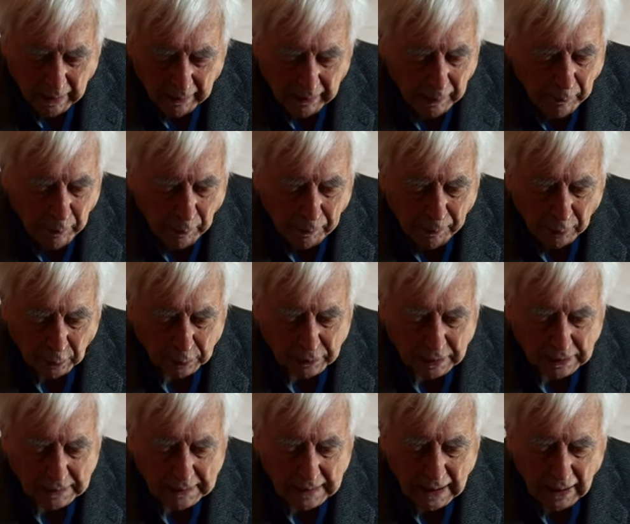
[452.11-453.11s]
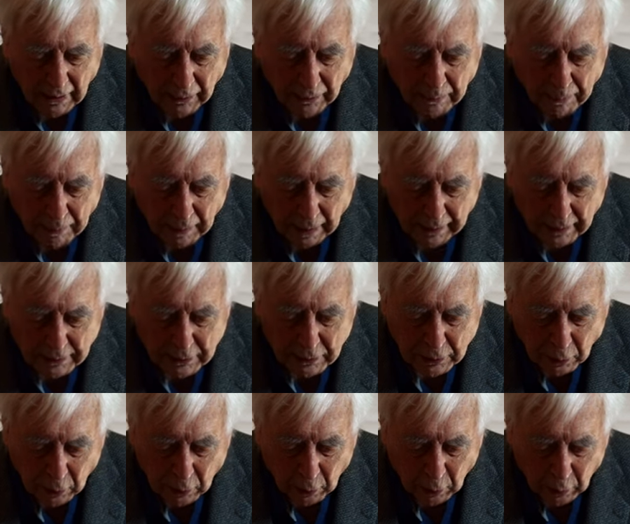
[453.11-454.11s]
They were put to death by the
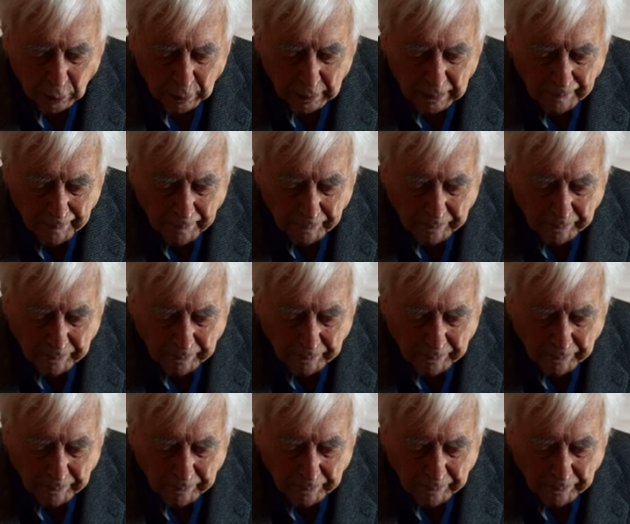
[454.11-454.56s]
sword.